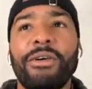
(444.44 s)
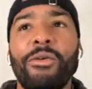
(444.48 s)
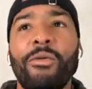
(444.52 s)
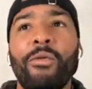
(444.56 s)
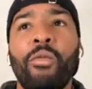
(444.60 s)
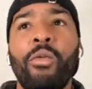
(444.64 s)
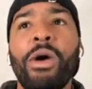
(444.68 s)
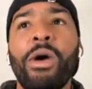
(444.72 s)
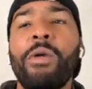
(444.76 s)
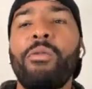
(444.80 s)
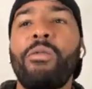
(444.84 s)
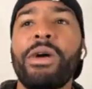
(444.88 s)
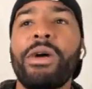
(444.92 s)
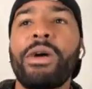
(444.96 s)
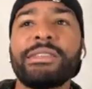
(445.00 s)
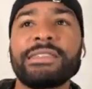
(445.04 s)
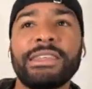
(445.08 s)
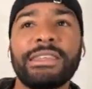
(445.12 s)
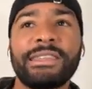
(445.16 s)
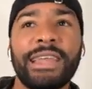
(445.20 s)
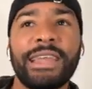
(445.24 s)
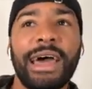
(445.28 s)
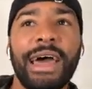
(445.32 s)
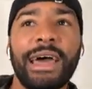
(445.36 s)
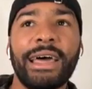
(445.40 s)
What was
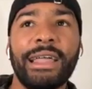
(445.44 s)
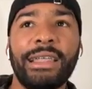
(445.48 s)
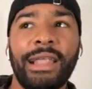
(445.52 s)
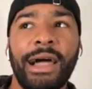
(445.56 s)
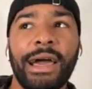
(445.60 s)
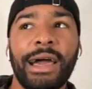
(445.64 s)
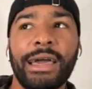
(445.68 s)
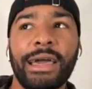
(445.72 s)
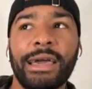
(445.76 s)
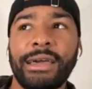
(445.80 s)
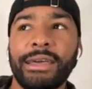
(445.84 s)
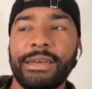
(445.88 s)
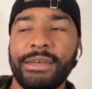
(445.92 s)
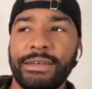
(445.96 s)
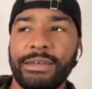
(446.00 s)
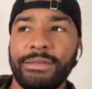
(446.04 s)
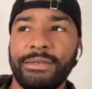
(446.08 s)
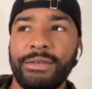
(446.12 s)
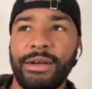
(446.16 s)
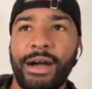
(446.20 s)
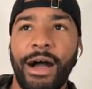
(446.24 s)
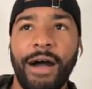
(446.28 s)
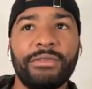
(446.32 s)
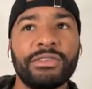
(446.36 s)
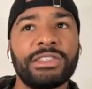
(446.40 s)
it that, like,
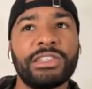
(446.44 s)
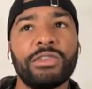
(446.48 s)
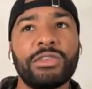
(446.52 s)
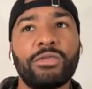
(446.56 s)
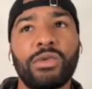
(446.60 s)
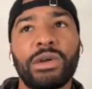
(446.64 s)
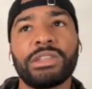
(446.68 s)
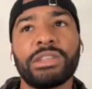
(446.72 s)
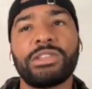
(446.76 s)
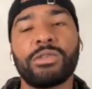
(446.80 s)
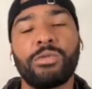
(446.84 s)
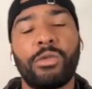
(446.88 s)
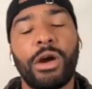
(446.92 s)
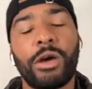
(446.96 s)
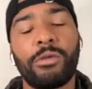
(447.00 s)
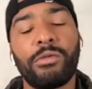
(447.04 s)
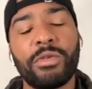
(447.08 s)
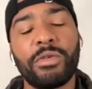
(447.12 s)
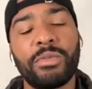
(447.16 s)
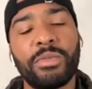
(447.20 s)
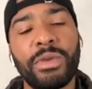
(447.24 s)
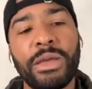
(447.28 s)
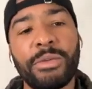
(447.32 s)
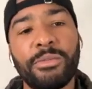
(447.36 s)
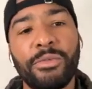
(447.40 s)
obviously you wanted to work
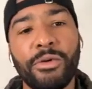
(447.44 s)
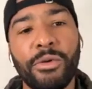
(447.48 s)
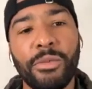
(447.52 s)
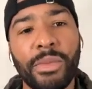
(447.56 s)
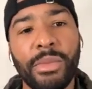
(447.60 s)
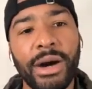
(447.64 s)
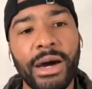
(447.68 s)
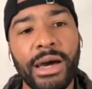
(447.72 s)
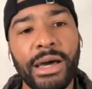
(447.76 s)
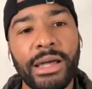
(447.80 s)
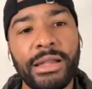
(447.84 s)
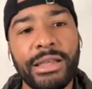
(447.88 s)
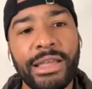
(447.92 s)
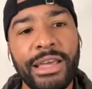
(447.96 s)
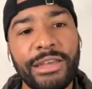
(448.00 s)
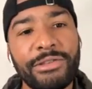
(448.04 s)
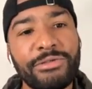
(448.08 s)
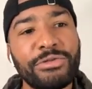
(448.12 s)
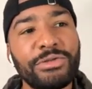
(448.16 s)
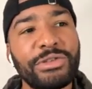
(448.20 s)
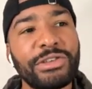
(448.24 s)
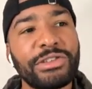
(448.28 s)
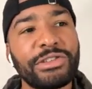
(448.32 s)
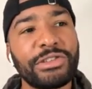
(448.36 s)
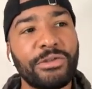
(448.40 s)
with people, but can
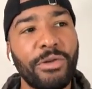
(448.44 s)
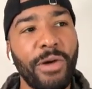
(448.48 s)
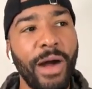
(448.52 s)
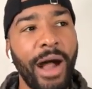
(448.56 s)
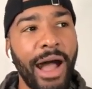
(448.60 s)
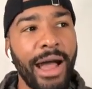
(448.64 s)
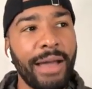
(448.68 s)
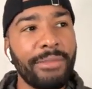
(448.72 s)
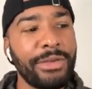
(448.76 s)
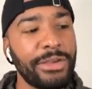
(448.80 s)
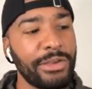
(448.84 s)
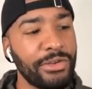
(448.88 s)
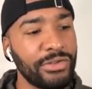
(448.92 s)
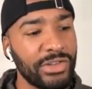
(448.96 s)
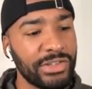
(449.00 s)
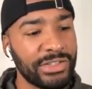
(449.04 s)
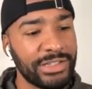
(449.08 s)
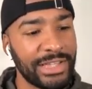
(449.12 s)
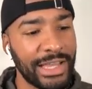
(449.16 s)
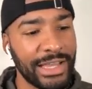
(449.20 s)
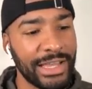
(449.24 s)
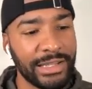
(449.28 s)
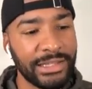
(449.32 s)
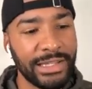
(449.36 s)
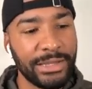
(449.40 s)
you just
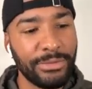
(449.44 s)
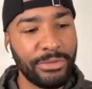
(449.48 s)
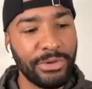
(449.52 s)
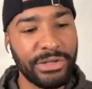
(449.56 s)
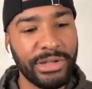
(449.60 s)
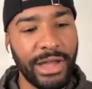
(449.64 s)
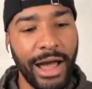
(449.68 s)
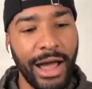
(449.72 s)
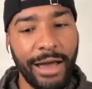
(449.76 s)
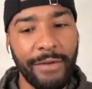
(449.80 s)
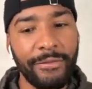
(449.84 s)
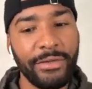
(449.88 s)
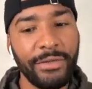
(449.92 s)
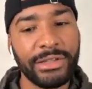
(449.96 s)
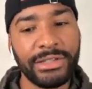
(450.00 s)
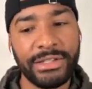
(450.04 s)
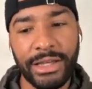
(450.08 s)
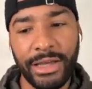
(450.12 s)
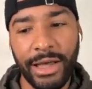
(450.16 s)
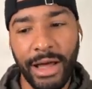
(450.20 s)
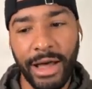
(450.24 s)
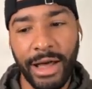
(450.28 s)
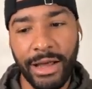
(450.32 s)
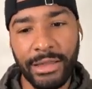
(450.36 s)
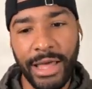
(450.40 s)
take a deeper dive
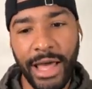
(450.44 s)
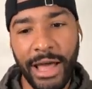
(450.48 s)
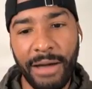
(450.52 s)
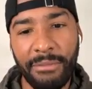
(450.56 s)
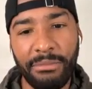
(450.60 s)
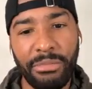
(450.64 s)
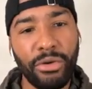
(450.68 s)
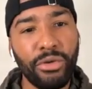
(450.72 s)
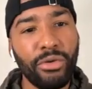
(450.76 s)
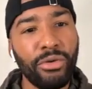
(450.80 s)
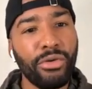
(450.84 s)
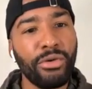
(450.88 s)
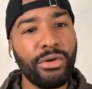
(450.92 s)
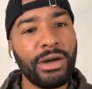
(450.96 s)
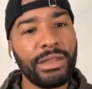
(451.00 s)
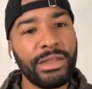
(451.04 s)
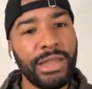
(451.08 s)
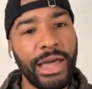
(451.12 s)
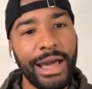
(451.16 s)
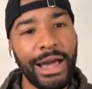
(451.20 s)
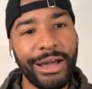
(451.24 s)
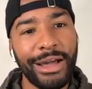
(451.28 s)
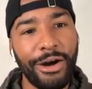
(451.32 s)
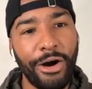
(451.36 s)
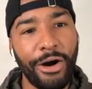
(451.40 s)
into kind of that pull
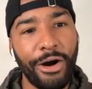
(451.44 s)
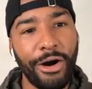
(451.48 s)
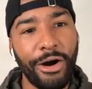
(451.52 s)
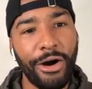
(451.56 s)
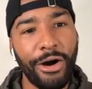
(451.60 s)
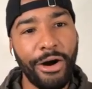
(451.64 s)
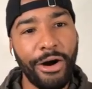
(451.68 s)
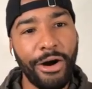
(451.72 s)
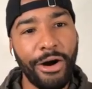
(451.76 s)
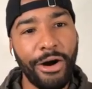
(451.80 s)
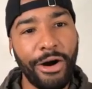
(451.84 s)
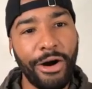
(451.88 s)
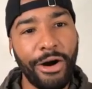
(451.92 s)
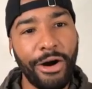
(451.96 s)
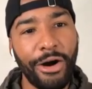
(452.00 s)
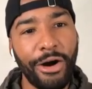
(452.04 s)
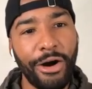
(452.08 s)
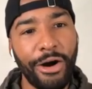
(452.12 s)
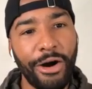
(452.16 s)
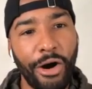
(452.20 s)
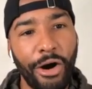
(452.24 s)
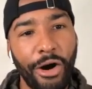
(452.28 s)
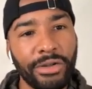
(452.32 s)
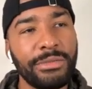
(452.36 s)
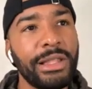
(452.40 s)
and that call
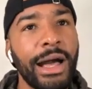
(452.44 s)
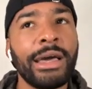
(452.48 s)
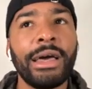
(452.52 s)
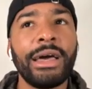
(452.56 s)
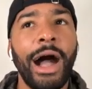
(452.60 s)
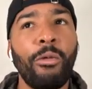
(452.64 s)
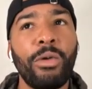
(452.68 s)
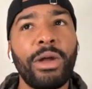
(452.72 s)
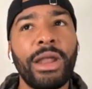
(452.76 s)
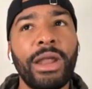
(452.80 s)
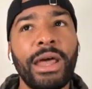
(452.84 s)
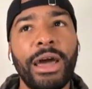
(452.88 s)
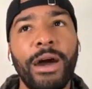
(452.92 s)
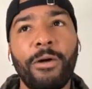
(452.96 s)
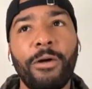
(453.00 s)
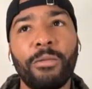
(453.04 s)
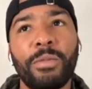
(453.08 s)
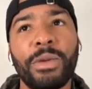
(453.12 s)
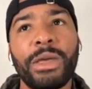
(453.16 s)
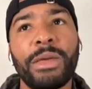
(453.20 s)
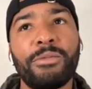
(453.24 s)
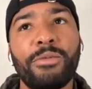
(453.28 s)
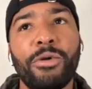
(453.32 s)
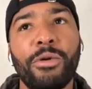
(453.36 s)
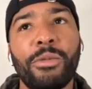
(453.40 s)
to be like,
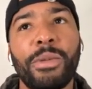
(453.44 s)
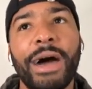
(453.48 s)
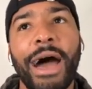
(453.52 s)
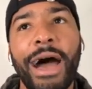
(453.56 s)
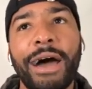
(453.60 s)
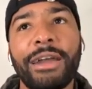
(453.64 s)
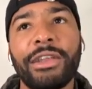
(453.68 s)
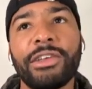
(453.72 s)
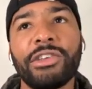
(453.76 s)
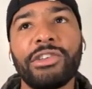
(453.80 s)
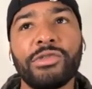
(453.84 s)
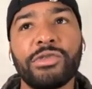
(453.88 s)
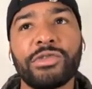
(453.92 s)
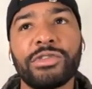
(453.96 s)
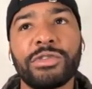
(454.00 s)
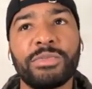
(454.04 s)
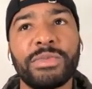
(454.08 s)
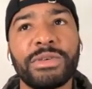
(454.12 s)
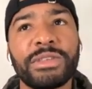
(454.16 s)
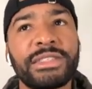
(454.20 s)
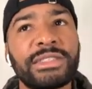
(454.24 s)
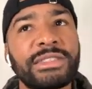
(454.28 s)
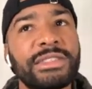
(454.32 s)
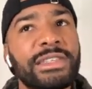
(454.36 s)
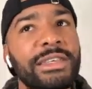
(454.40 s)
I want to help people, but how
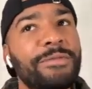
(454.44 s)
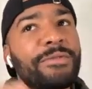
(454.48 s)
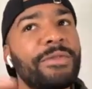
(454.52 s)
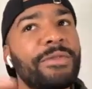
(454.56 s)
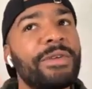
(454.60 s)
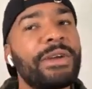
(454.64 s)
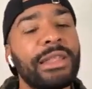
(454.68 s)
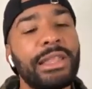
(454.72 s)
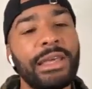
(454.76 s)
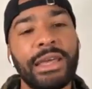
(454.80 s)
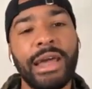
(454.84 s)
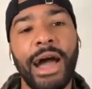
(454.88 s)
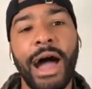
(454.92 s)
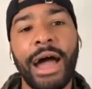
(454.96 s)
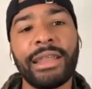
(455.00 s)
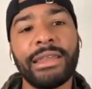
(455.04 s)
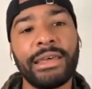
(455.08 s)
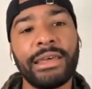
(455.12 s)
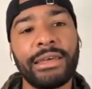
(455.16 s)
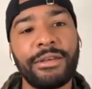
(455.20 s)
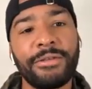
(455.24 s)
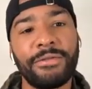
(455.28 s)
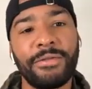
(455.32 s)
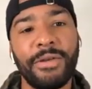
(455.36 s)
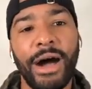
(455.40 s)
did you
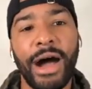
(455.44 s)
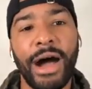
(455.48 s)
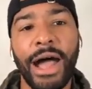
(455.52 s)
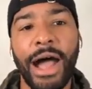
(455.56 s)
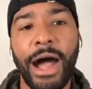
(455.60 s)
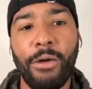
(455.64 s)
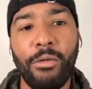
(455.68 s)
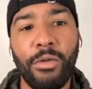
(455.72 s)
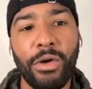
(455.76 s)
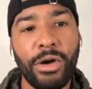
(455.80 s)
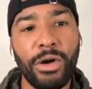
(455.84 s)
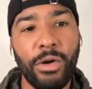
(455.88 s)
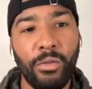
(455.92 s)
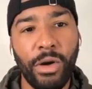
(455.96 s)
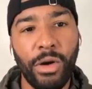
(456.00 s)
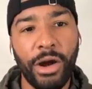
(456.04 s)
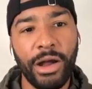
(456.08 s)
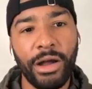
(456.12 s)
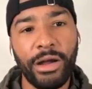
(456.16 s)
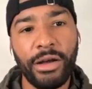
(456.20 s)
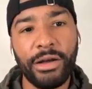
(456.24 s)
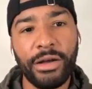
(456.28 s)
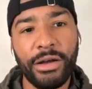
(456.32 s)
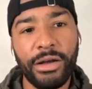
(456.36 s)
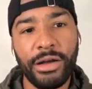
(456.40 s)
specifically identify I want to
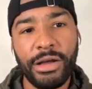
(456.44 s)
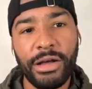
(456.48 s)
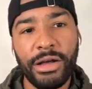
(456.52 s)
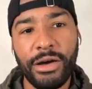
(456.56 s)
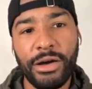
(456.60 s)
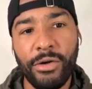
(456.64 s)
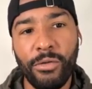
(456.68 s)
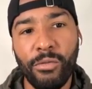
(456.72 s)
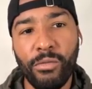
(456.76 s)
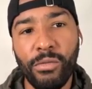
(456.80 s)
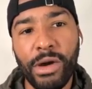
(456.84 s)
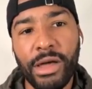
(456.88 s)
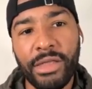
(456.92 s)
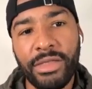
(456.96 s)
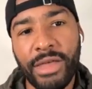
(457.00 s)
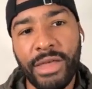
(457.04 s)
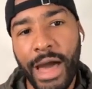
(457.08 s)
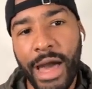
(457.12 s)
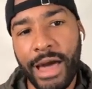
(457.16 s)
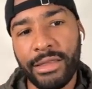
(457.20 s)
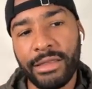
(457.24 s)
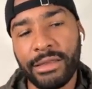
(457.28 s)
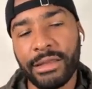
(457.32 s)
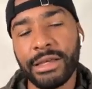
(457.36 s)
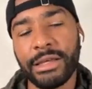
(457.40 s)
work with
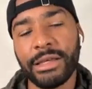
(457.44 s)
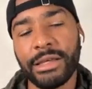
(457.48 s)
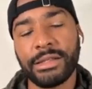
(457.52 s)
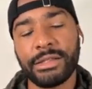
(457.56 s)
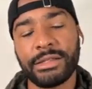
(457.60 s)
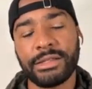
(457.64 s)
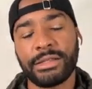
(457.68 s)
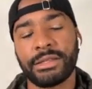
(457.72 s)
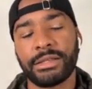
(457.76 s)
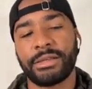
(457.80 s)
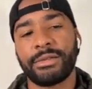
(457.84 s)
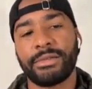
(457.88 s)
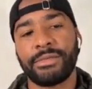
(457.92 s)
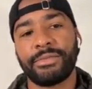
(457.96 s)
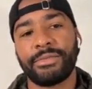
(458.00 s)
athletes?